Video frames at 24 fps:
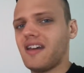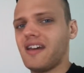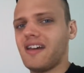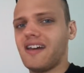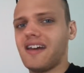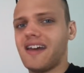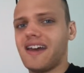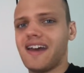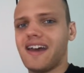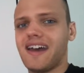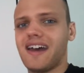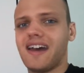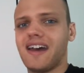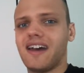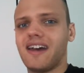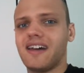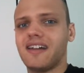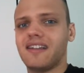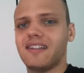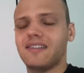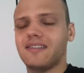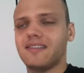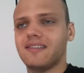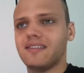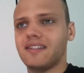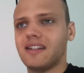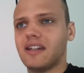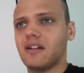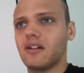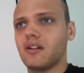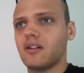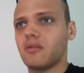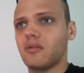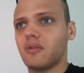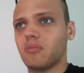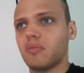and you
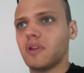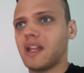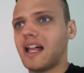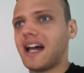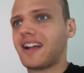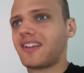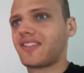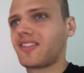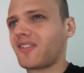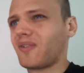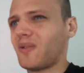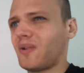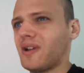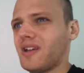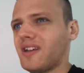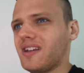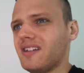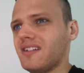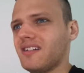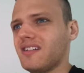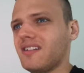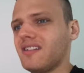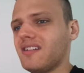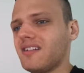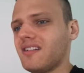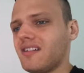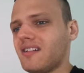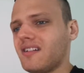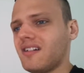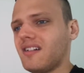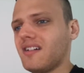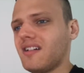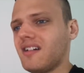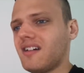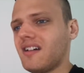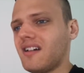know, a black screen,
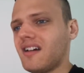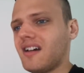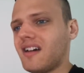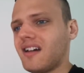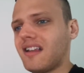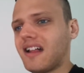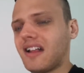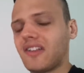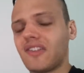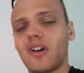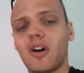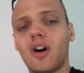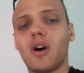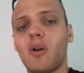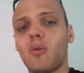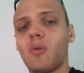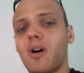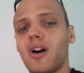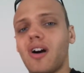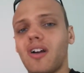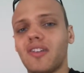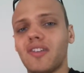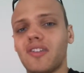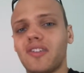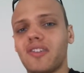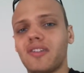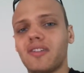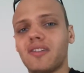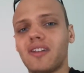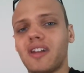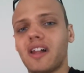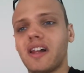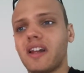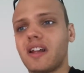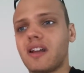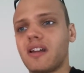and that's all it was.
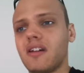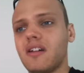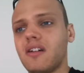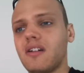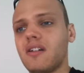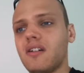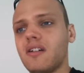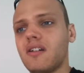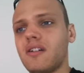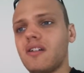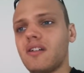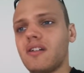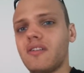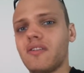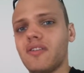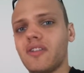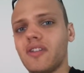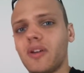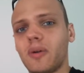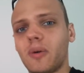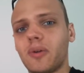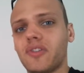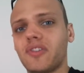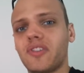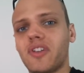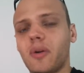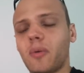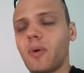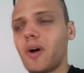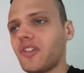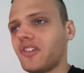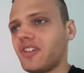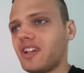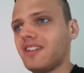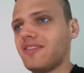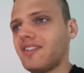Like there
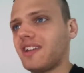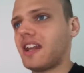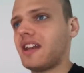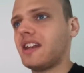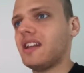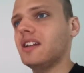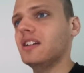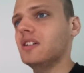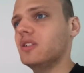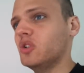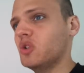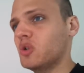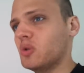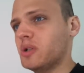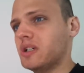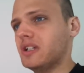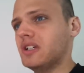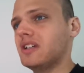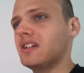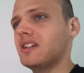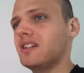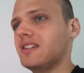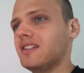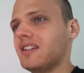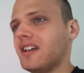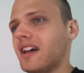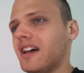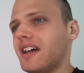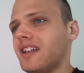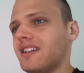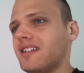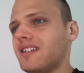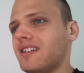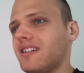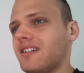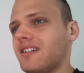wasn't even any GUI yet.